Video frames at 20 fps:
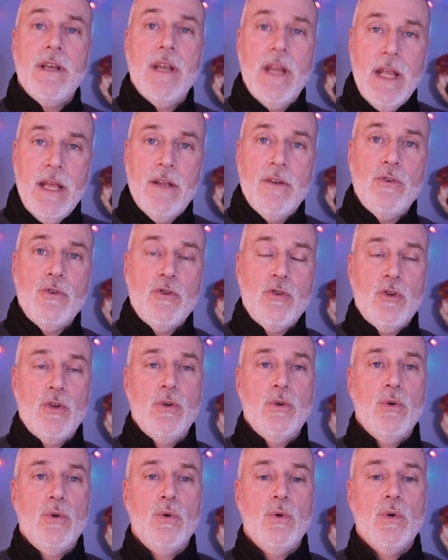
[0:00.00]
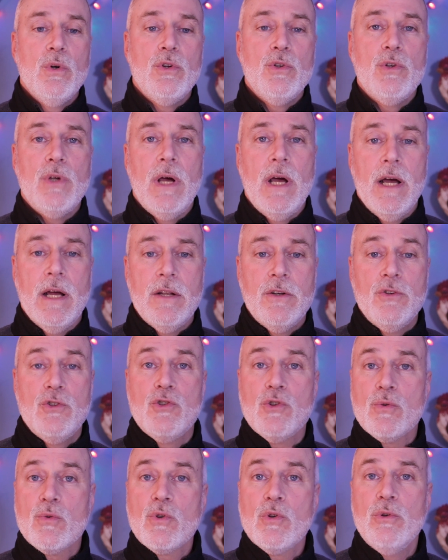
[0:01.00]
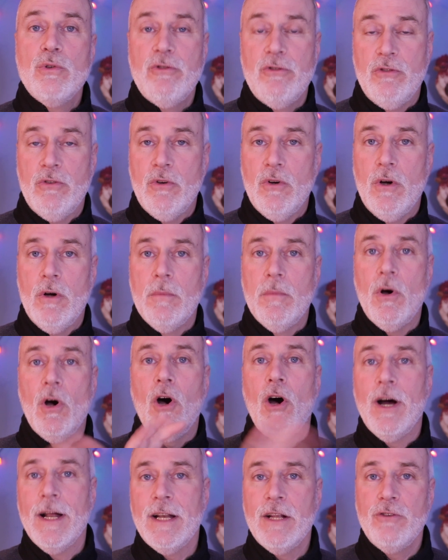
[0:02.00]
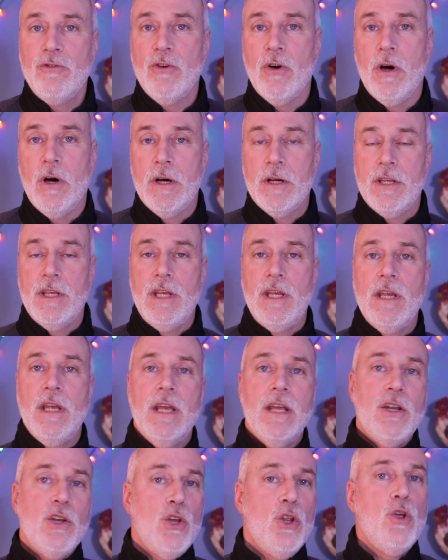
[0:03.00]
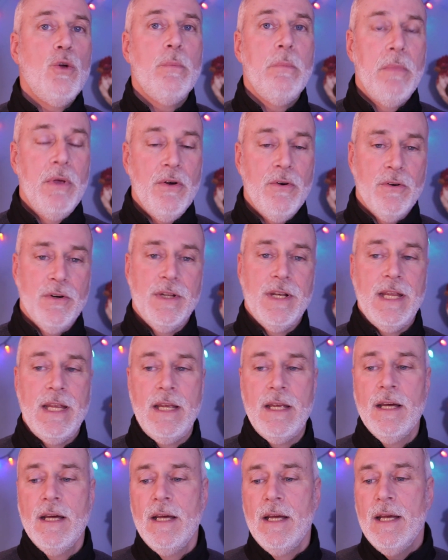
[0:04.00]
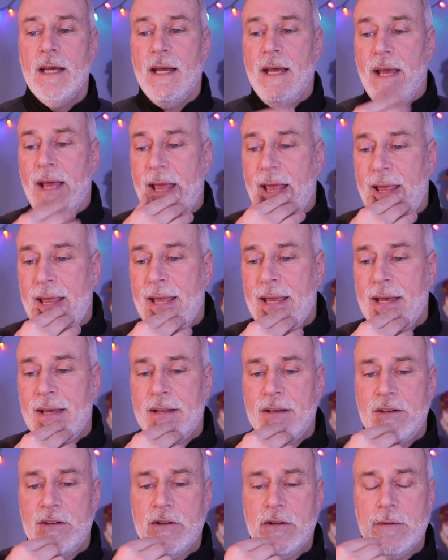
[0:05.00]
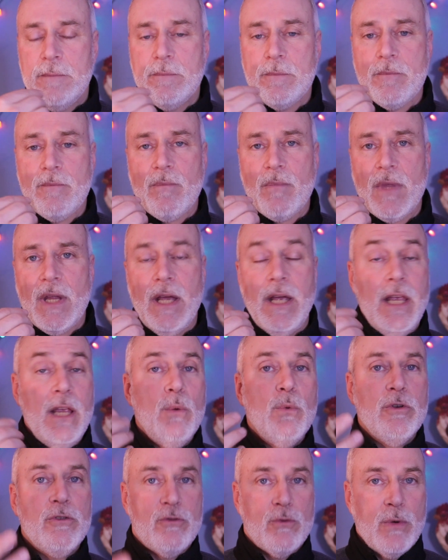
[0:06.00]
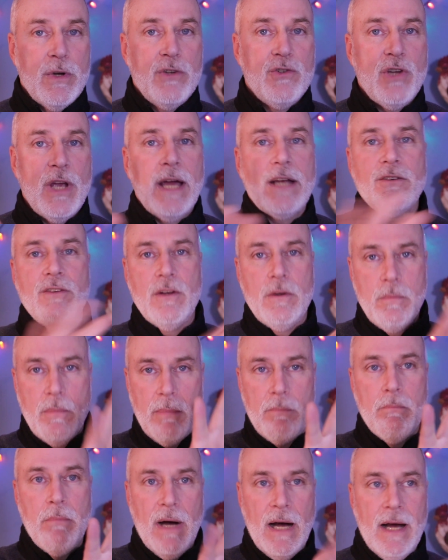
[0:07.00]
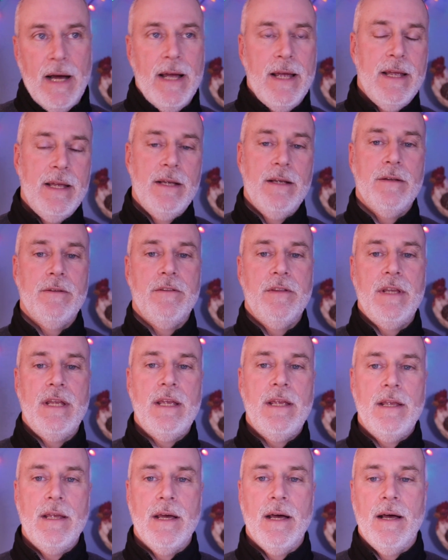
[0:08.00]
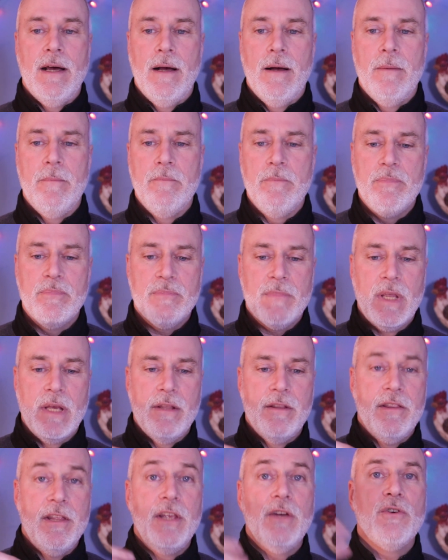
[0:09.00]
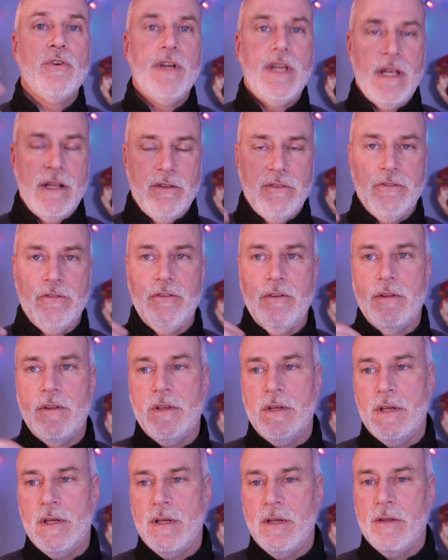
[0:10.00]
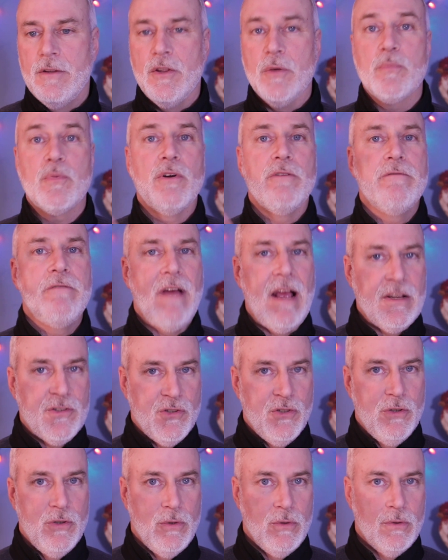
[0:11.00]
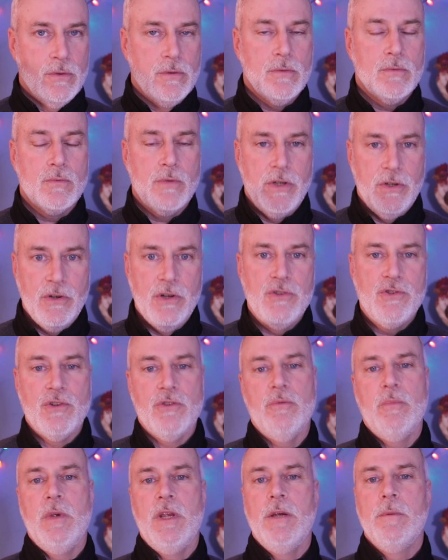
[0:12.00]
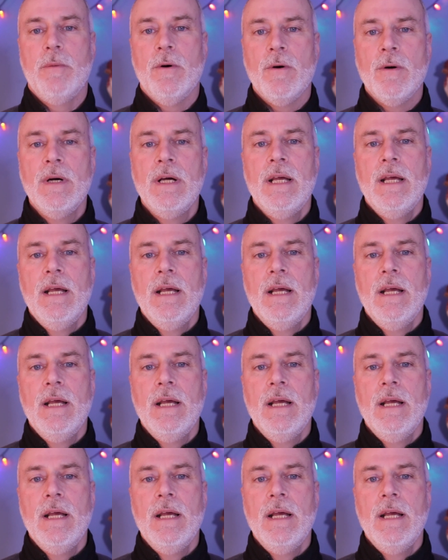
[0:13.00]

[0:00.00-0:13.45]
into Jerusalem on a donkey in humility, and he was rejected by the elites, the professional religious people.